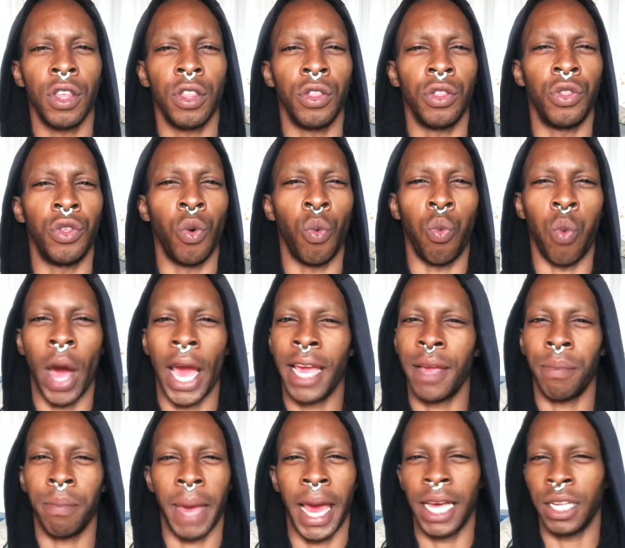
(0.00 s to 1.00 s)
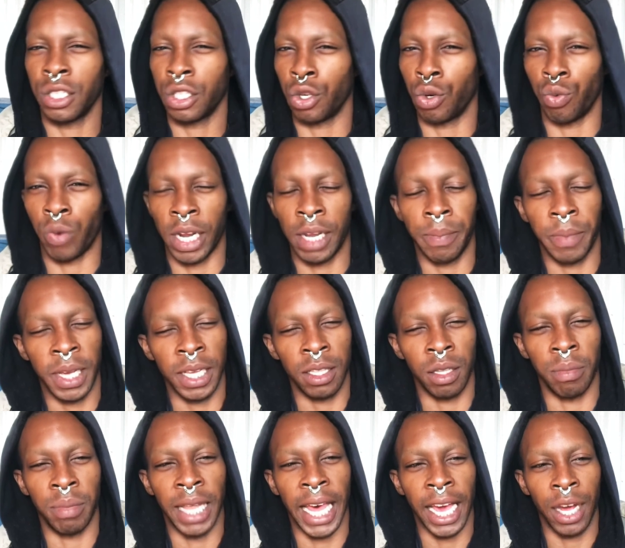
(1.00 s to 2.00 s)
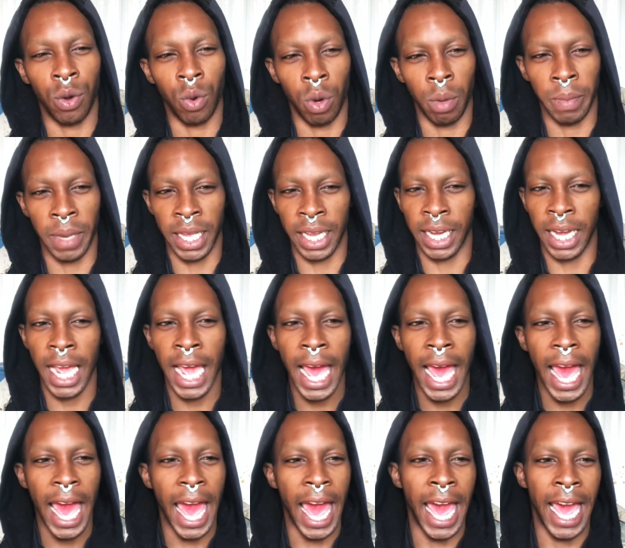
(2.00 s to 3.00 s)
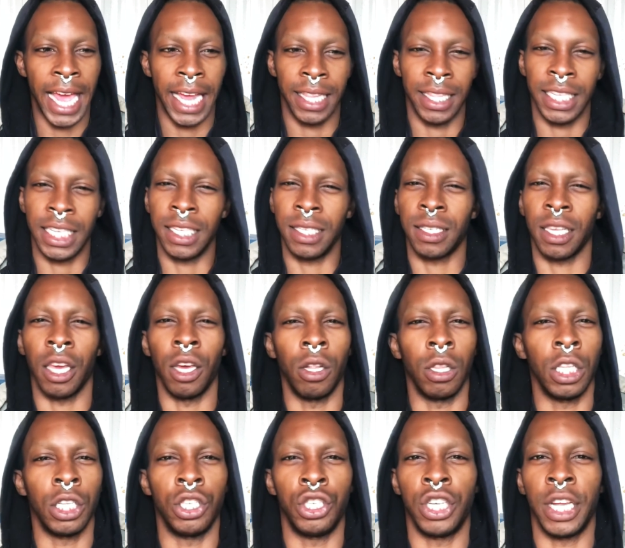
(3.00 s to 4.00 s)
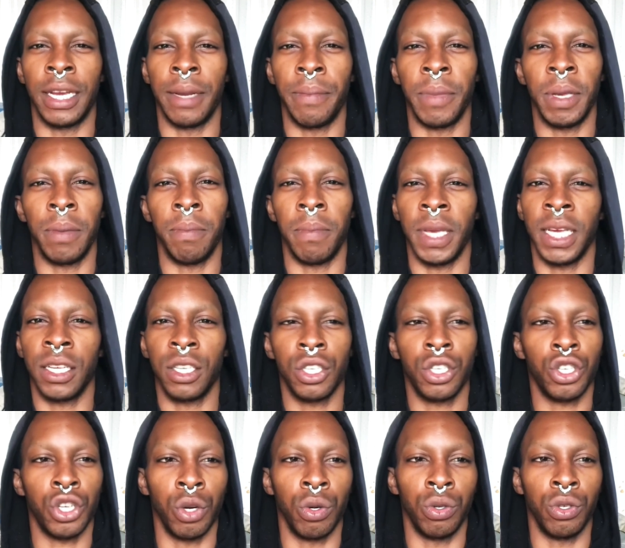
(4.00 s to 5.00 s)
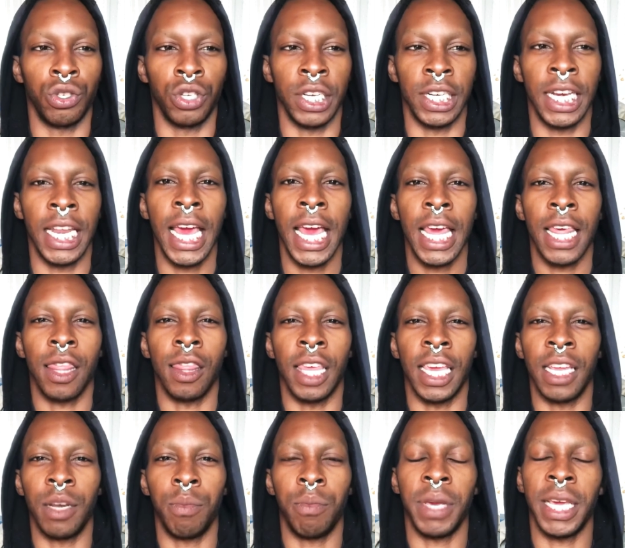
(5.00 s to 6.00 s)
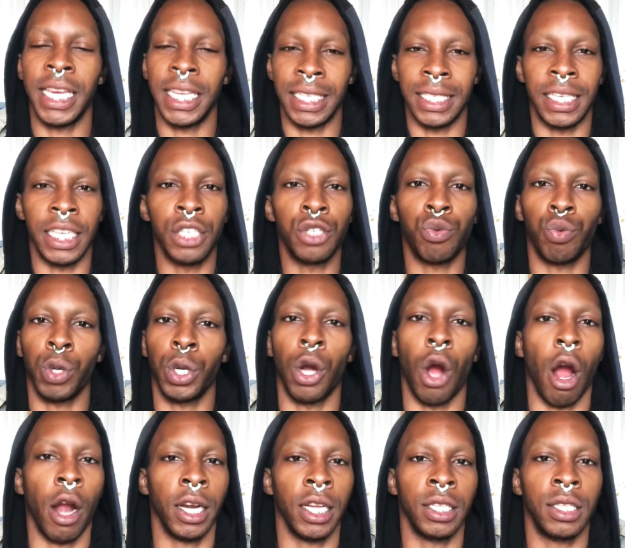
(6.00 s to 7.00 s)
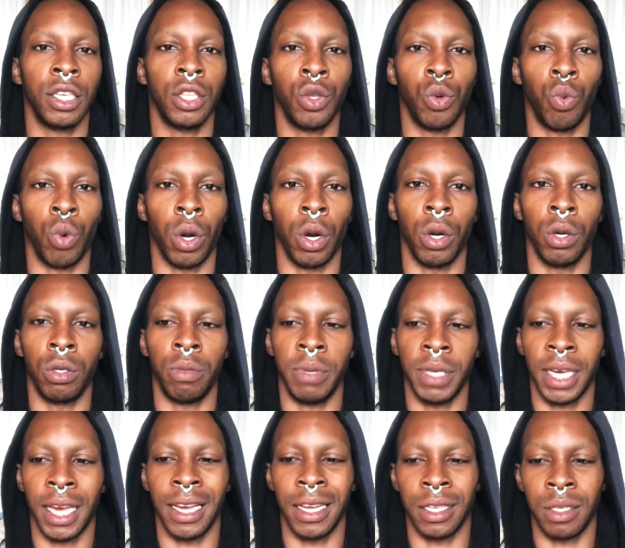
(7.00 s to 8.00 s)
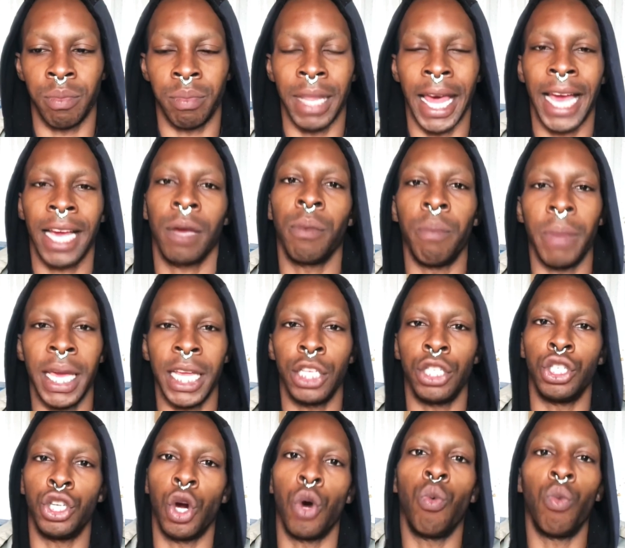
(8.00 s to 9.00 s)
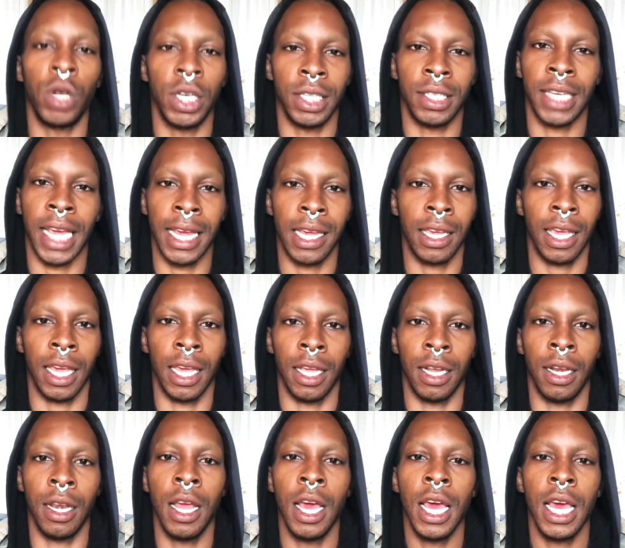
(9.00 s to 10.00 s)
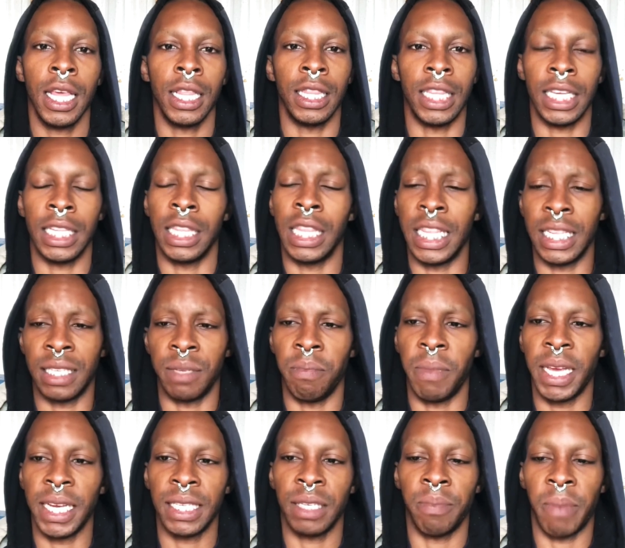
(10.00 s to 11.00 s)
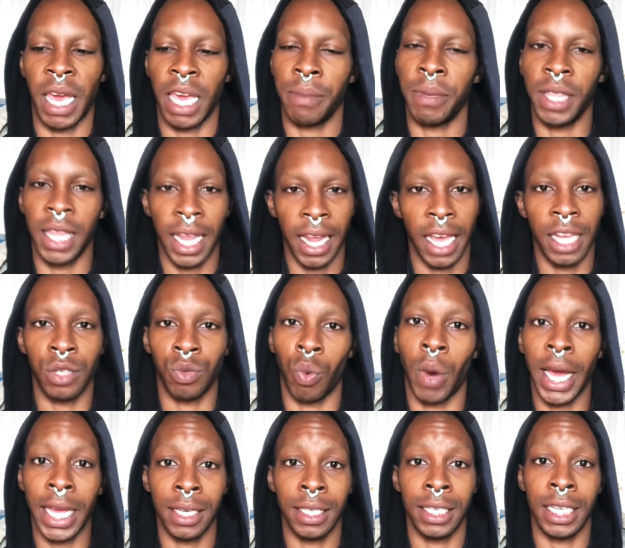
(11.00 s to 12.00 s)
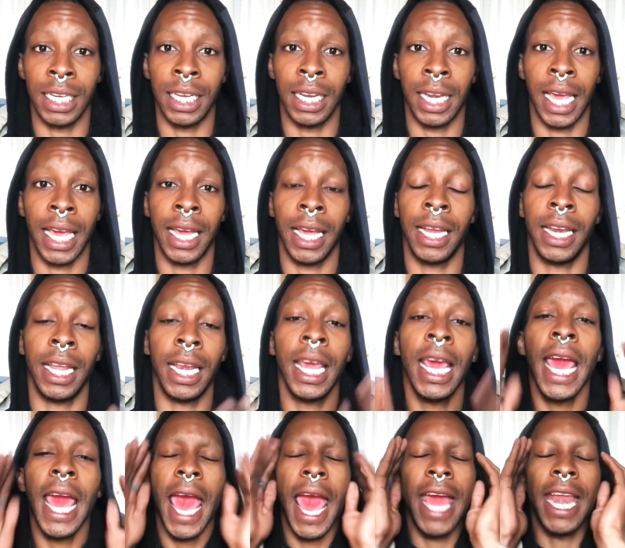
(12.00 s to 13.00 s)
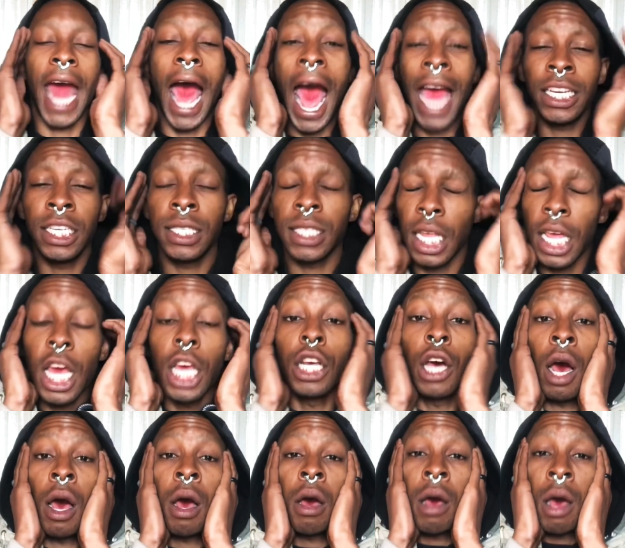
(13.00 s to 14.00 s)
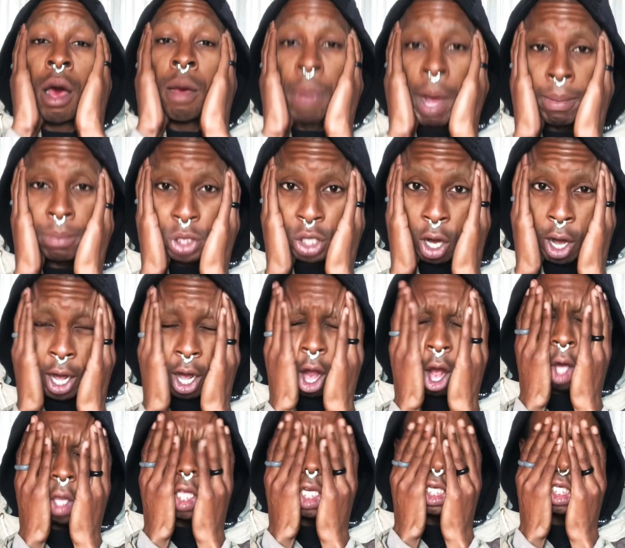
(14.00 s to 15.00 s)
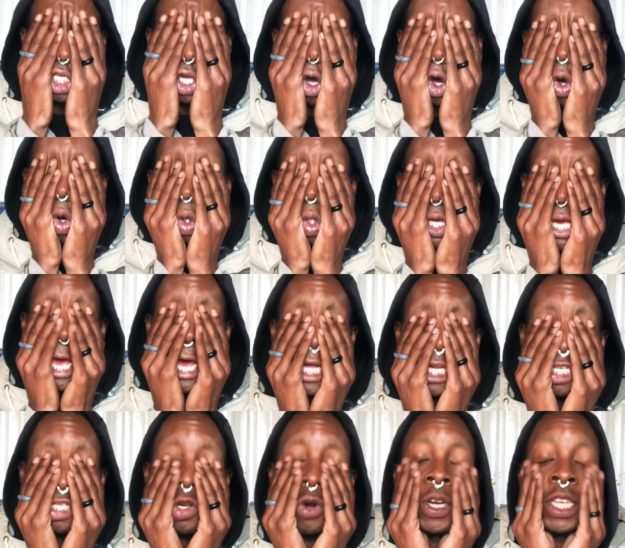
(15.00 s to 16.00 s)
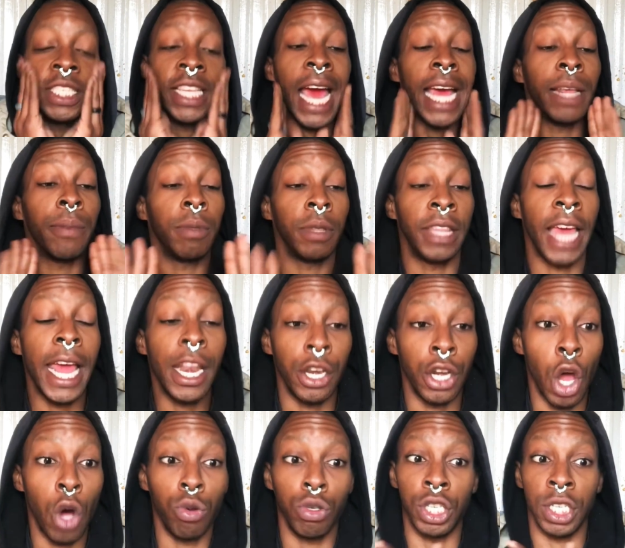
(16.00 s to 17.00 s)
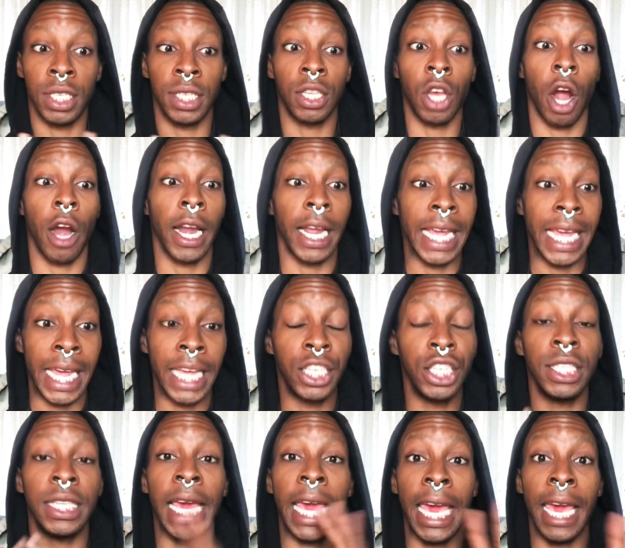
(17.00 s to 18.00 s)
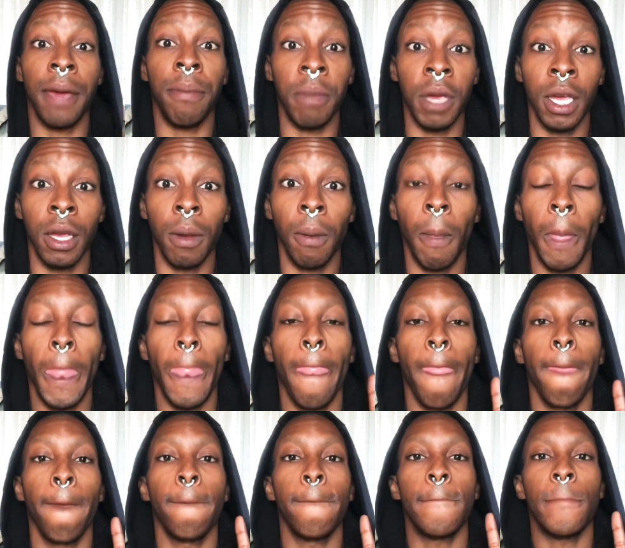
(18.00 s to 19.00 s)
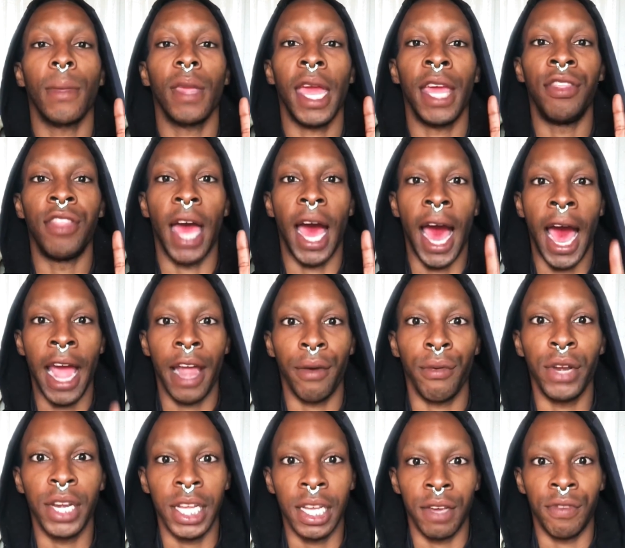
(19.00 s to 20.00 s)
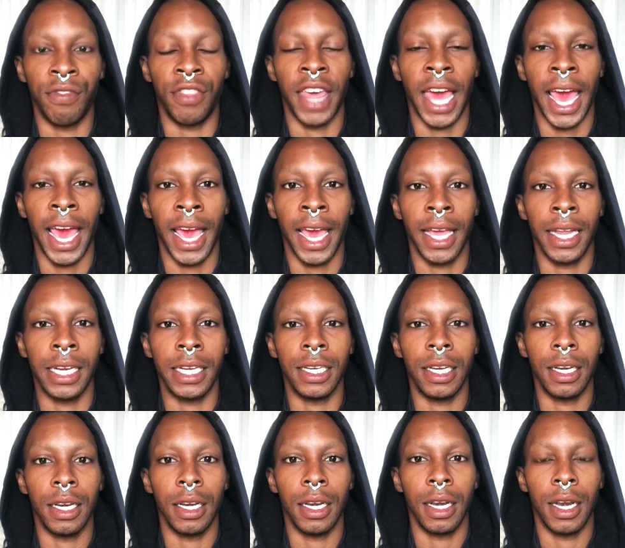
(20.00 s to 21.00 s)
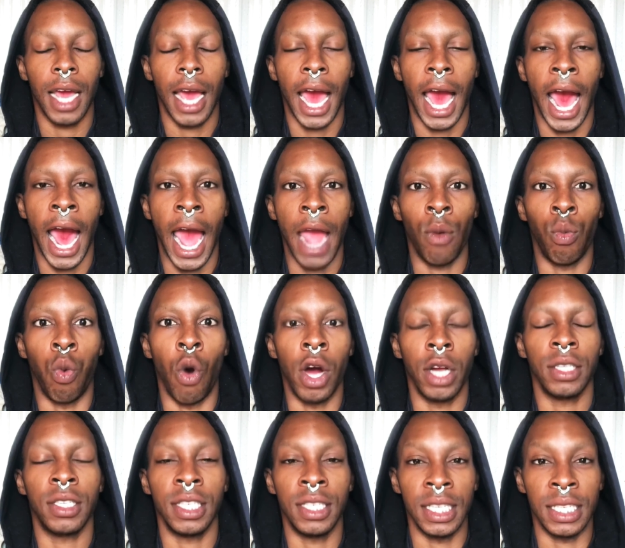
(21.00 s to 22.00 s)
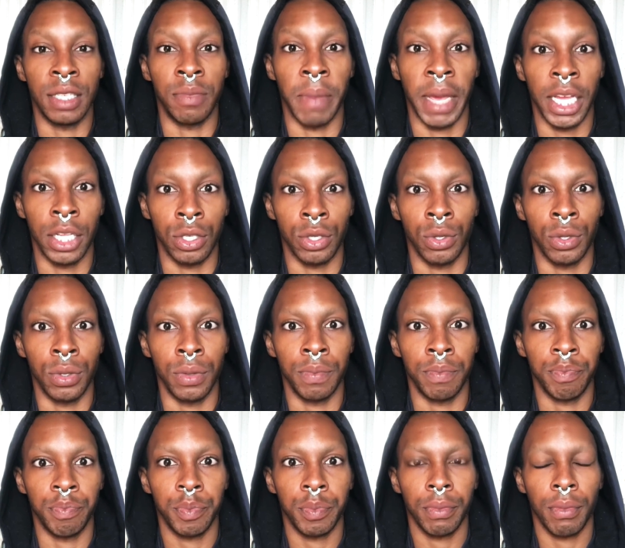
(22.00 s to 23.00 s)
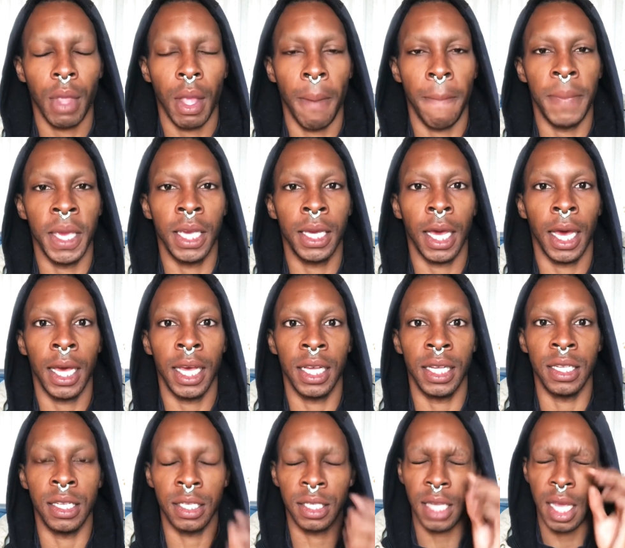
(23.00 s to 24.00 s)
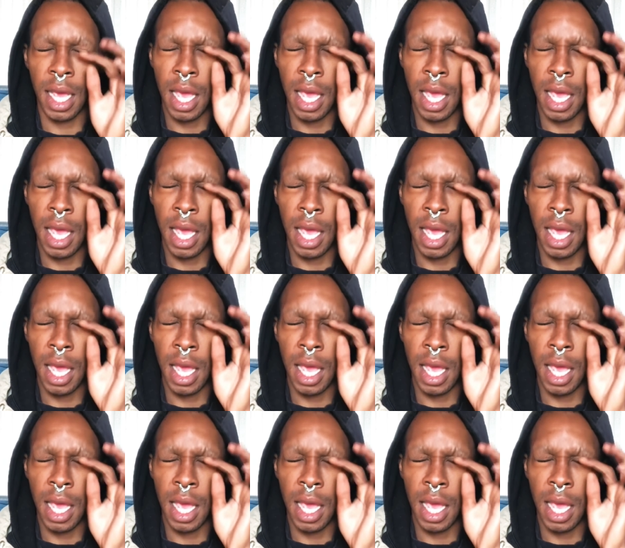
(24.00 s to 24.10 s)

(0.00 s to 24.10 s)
the white master raping the black woman and these illegitimate mixed children then being disregarded to the world because black men don't want to take in this mixed baby that has white DNA in it. And I just, uh, I'm sorry, all these old ass stories, that, that note just, sorry, it just hit me. And the irony of that, I want to dismantle because